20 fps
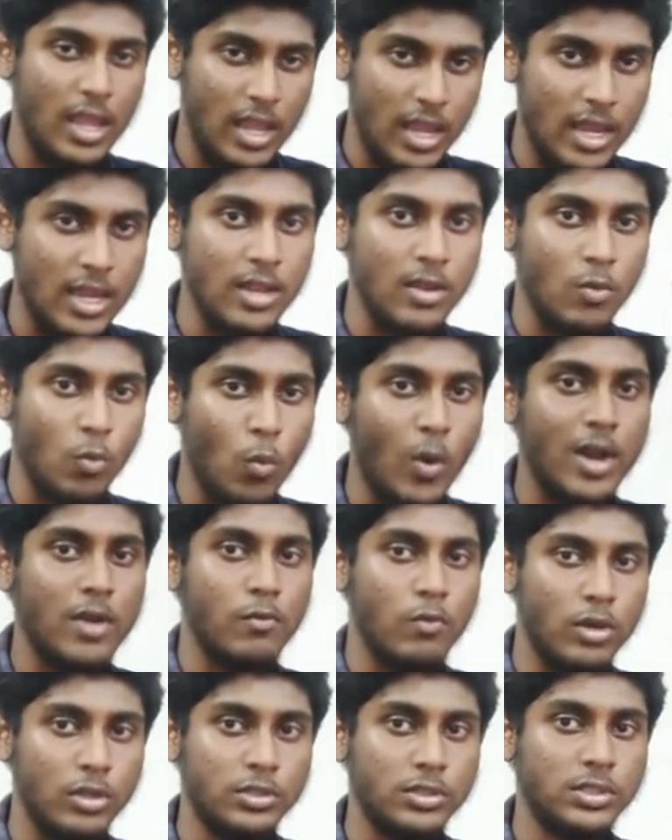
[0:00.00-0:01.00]
in
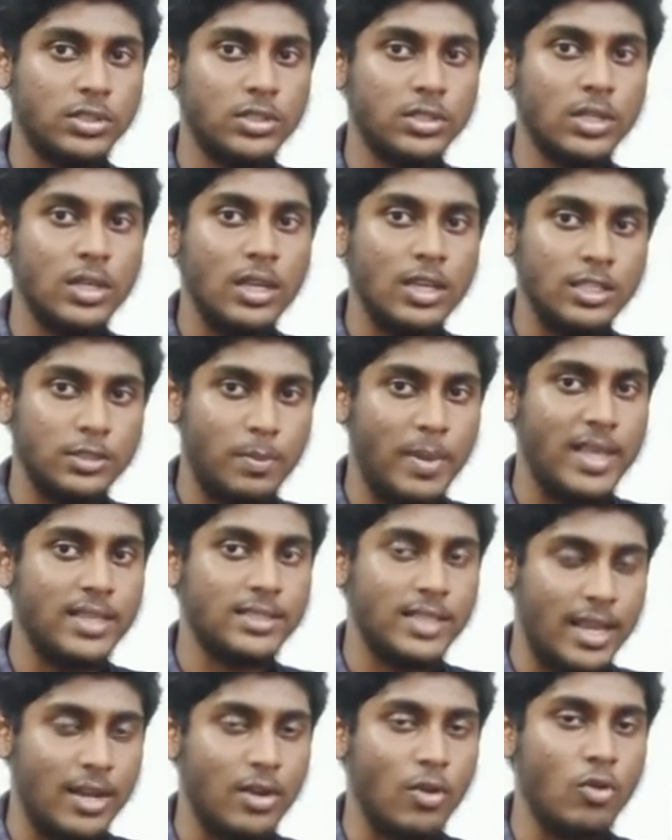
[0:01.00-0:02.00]
one
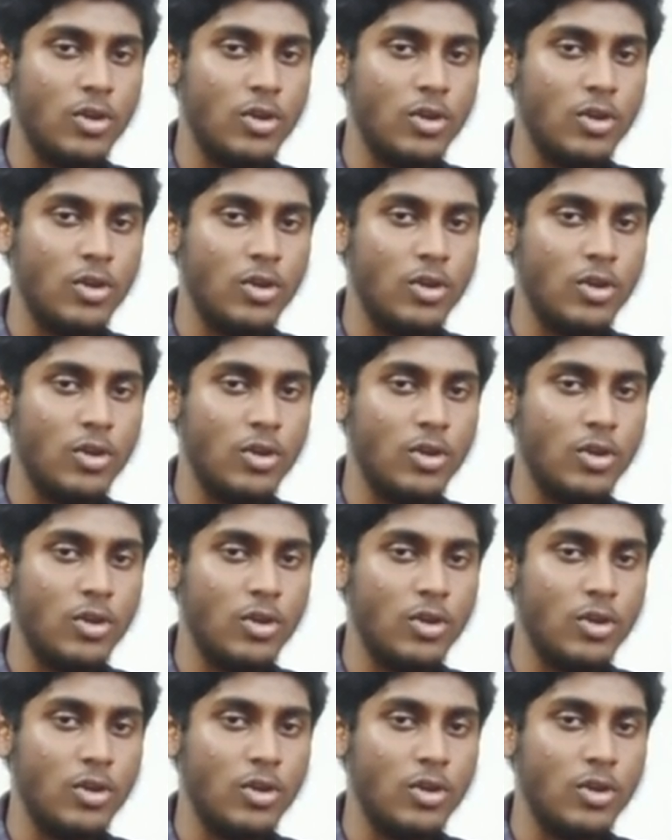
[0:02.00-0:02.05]
workspace and